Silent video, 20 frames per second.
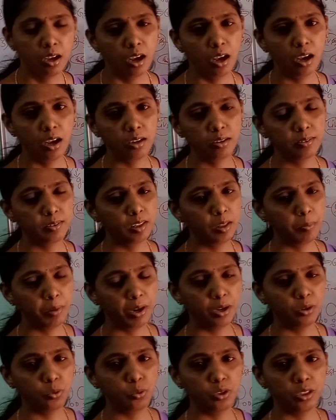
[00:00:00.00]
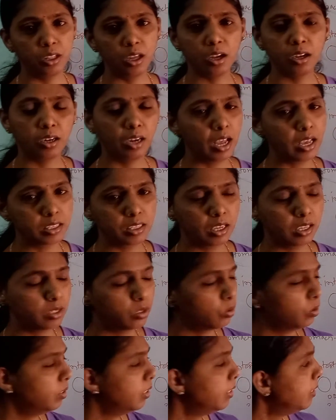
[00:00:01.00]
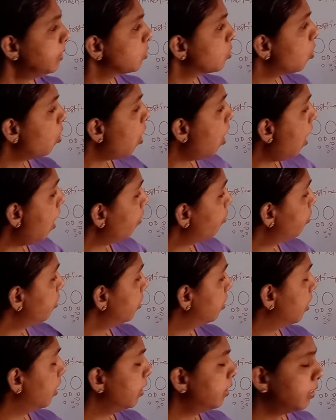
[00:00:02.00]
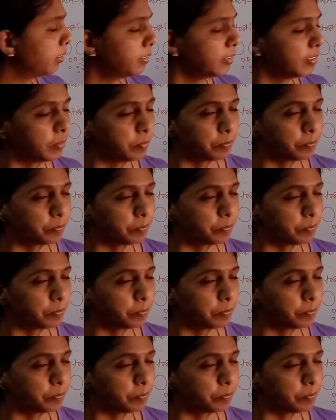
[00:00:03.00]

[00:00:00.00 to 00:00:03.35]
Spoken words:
or they may do in the class also. So after that